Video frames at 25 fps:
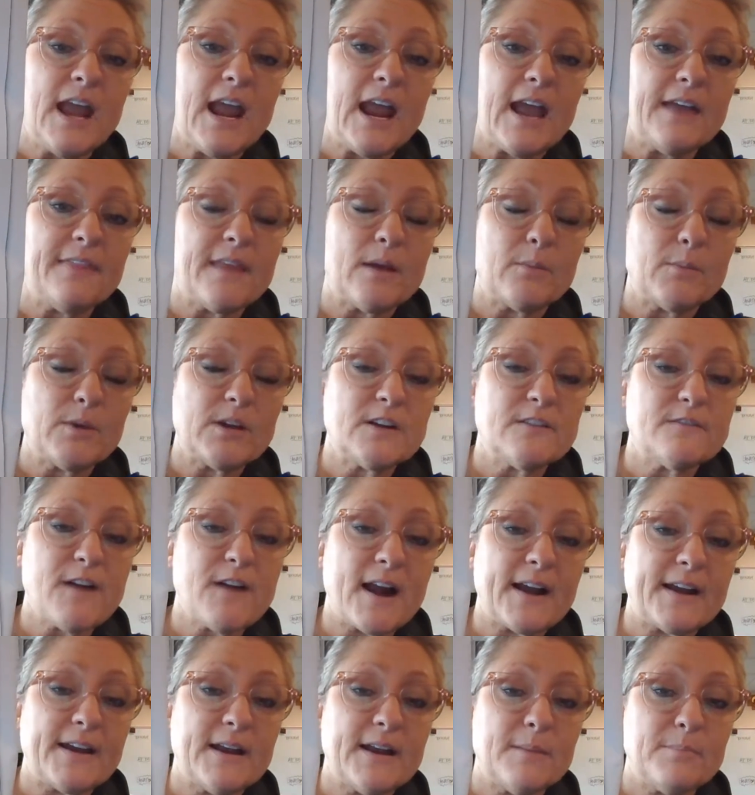and then we
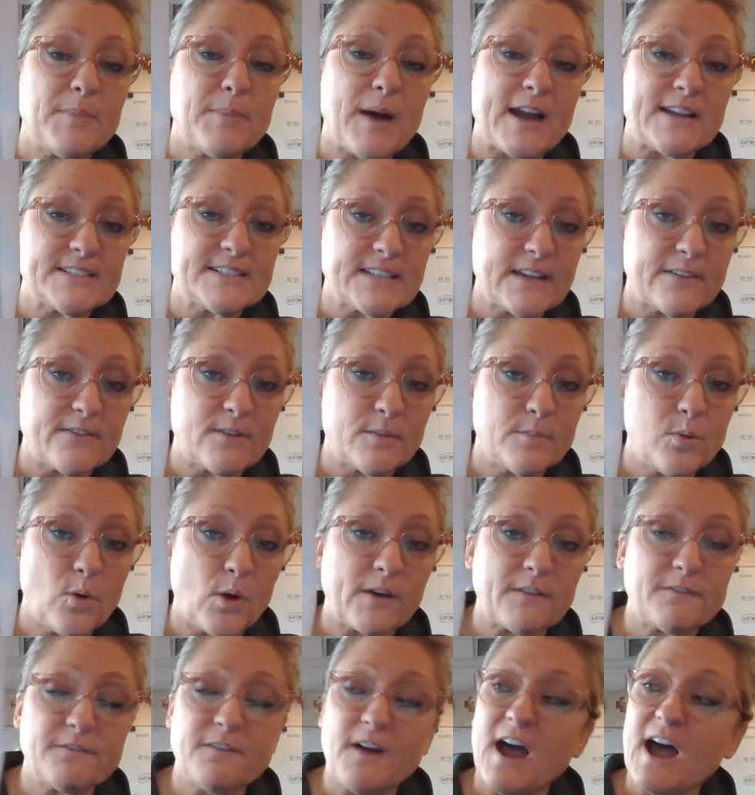divided it by
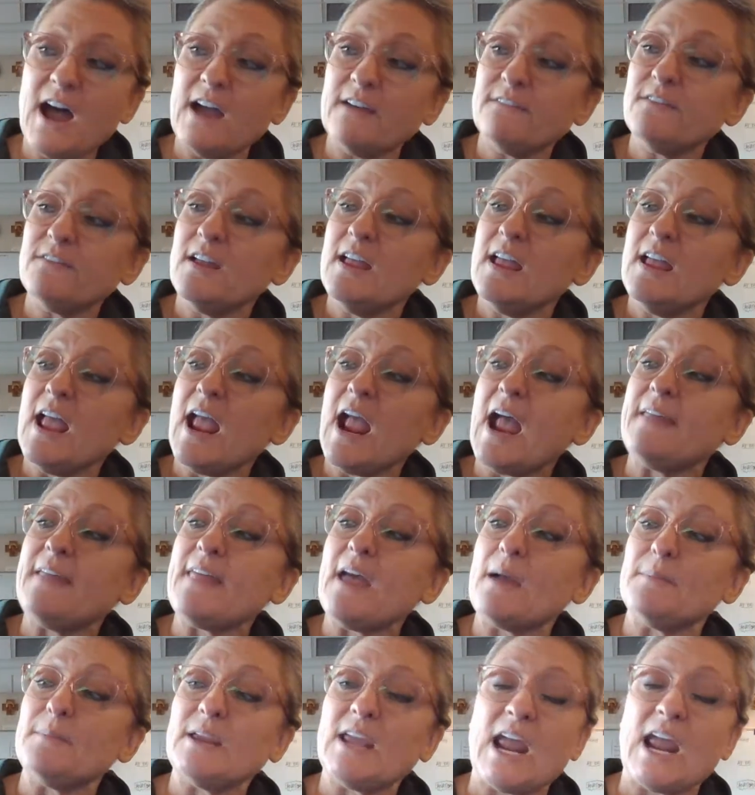7.5, and
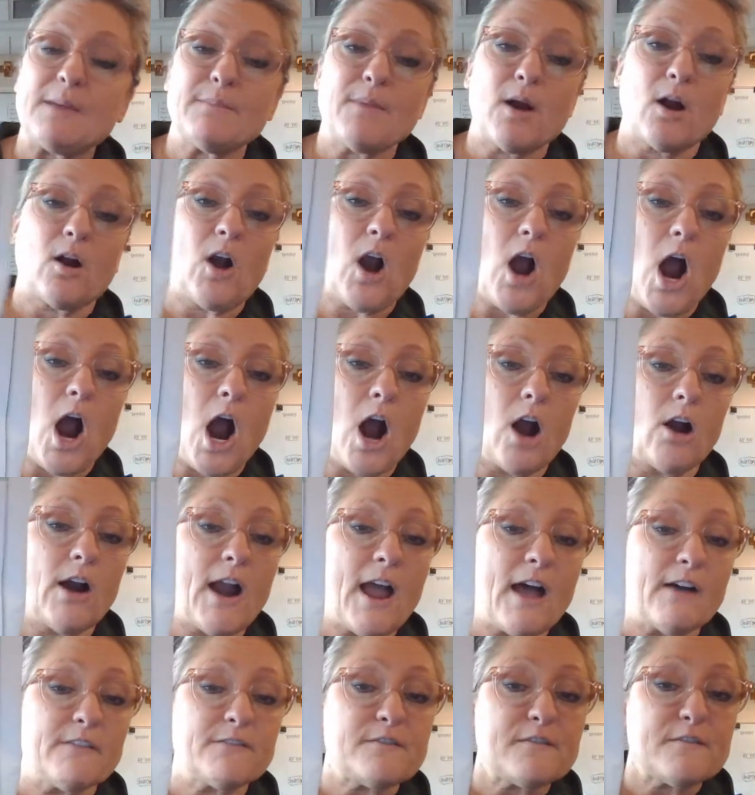that became our
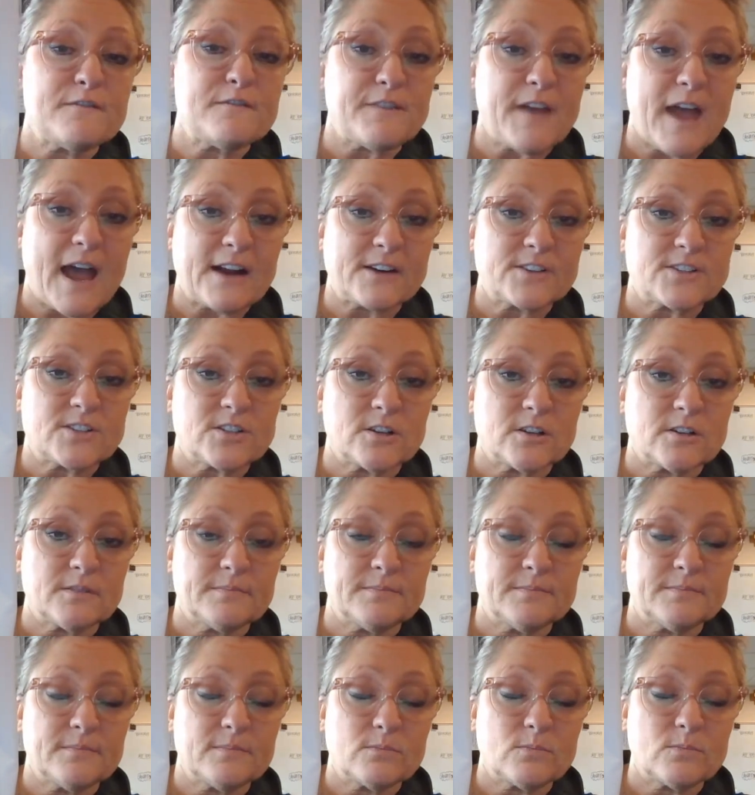RF factor
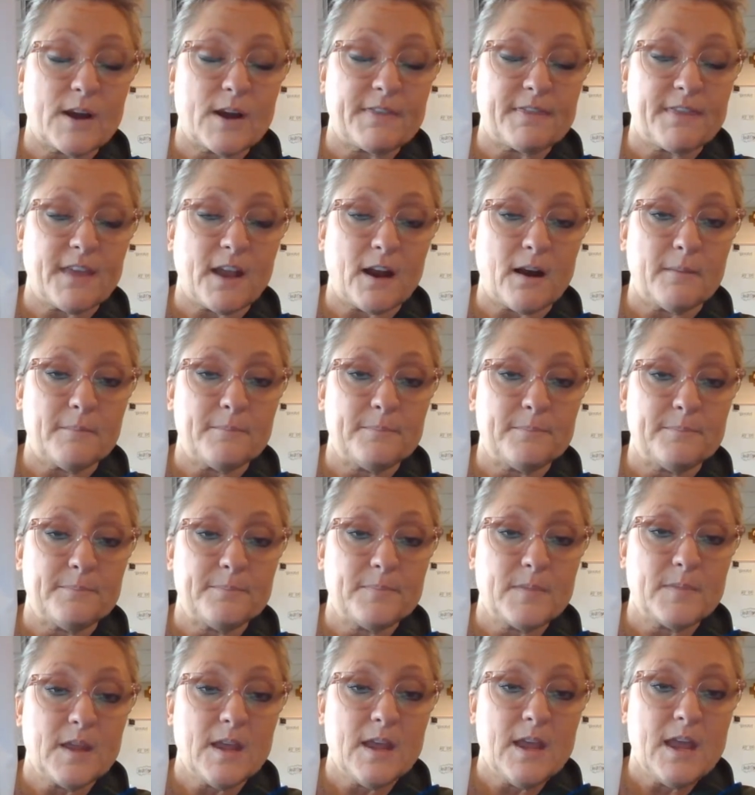right there.
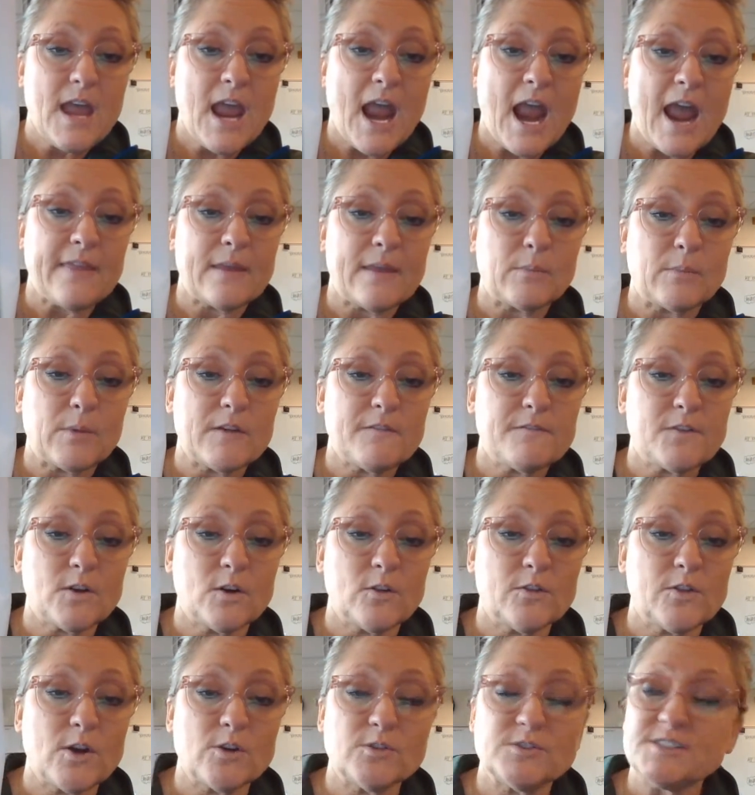And then we
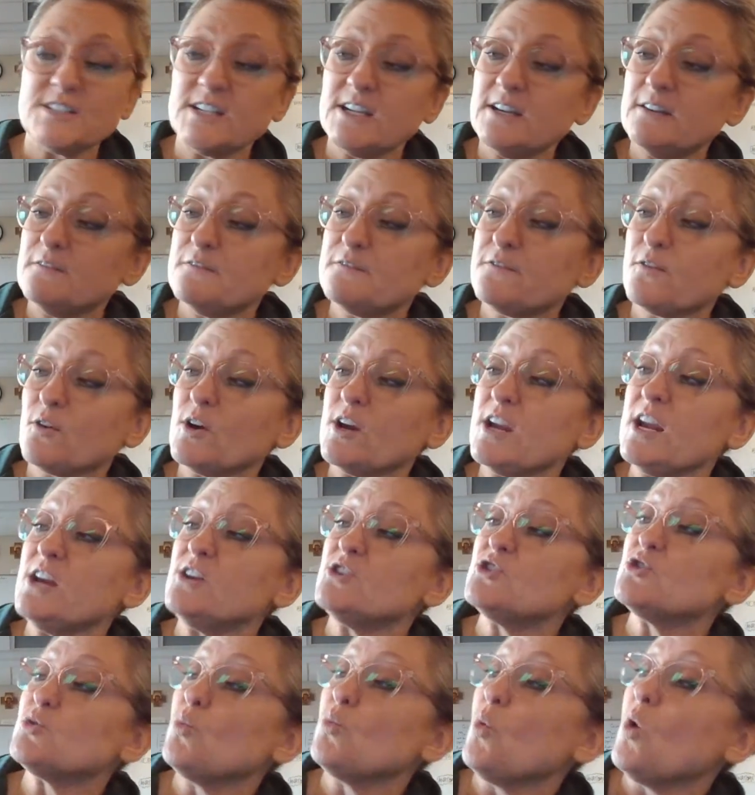filled those in for
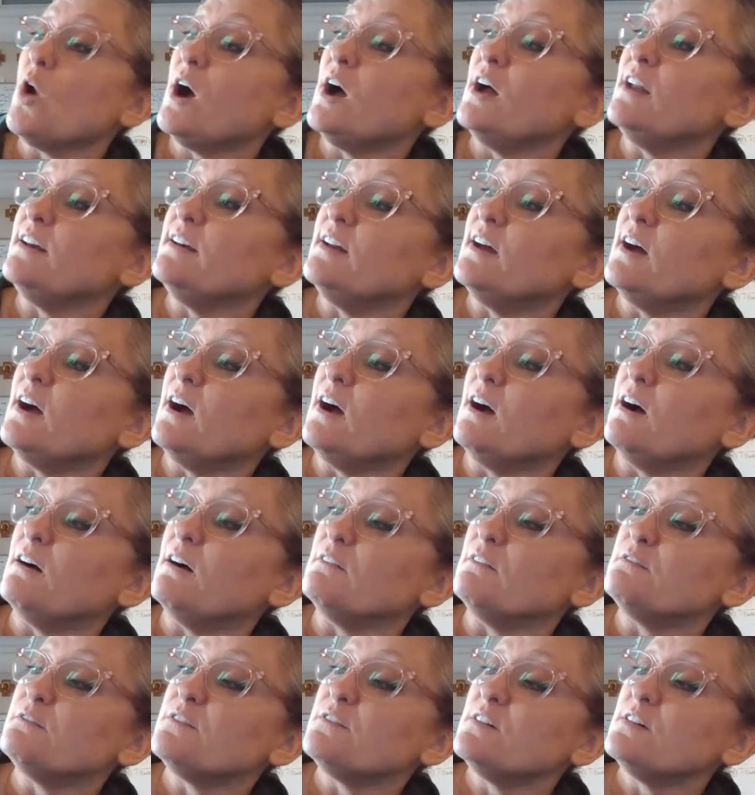each one
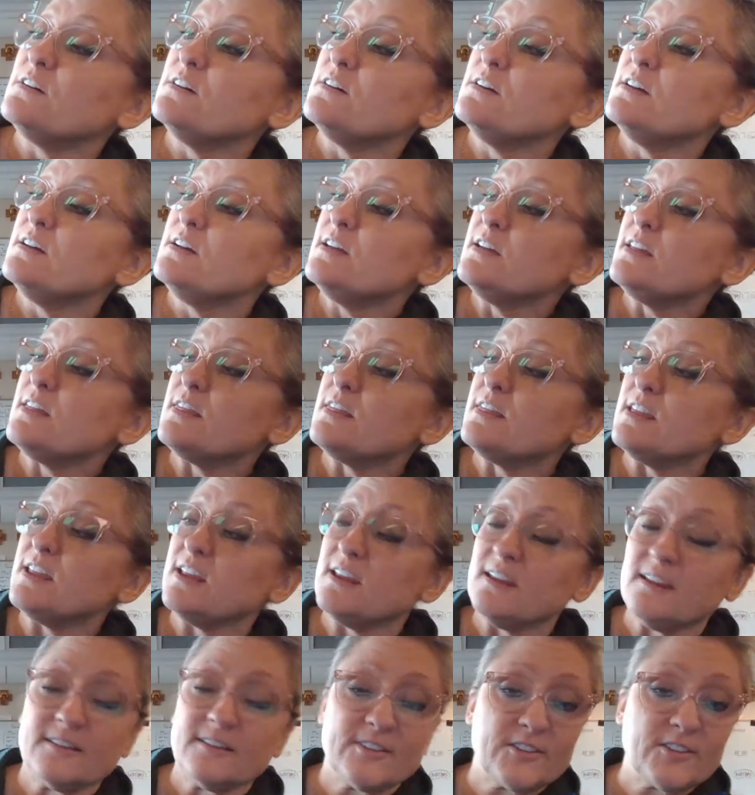of
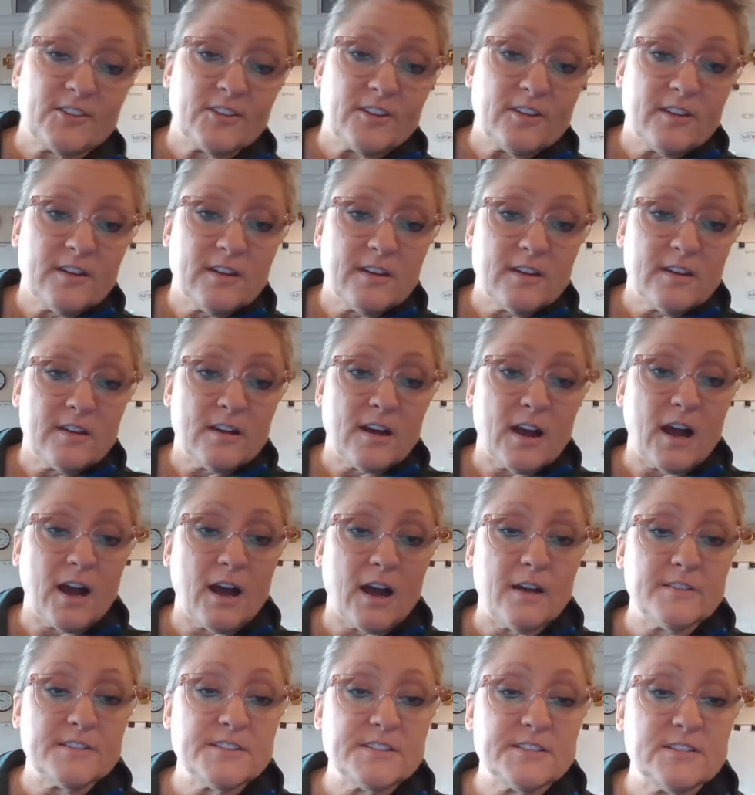these
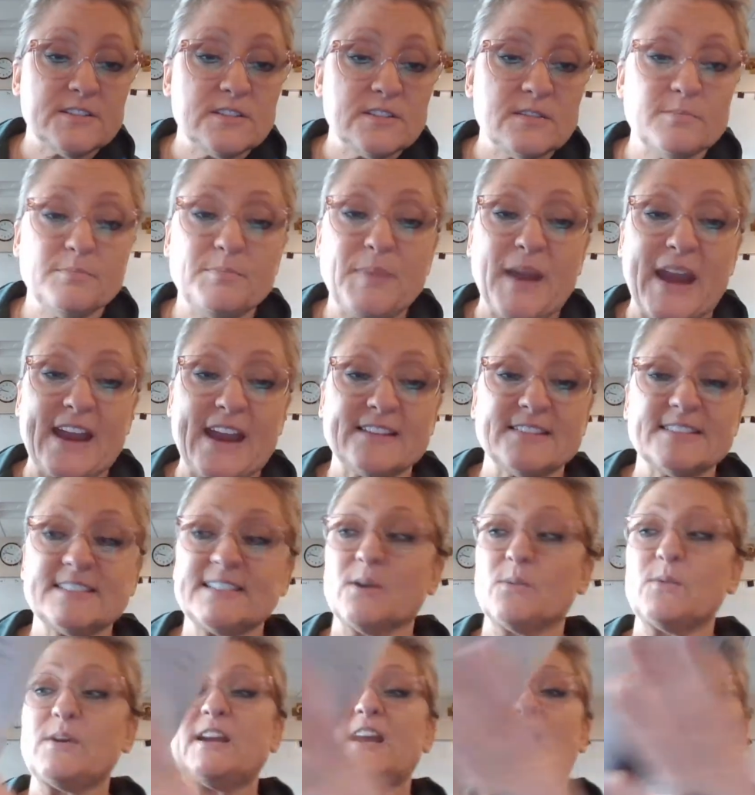bands that we